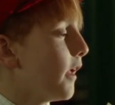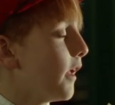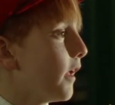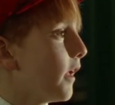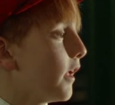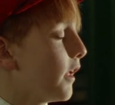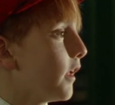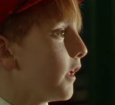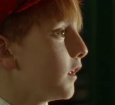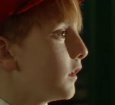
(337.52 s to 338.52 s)
the kid
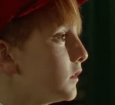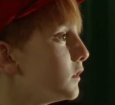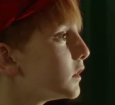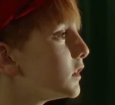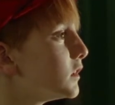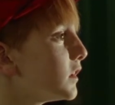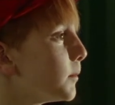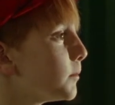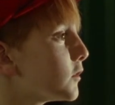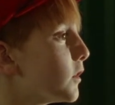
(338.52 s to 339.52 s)
needs to choose a real
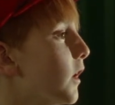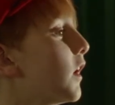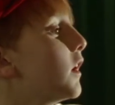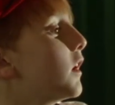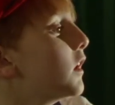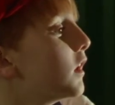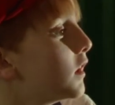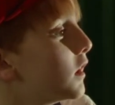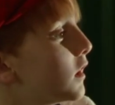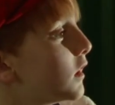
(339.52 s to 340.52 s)
name before
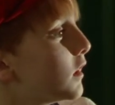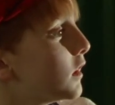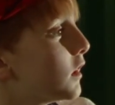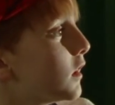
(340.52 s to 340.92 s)
officially claiming it.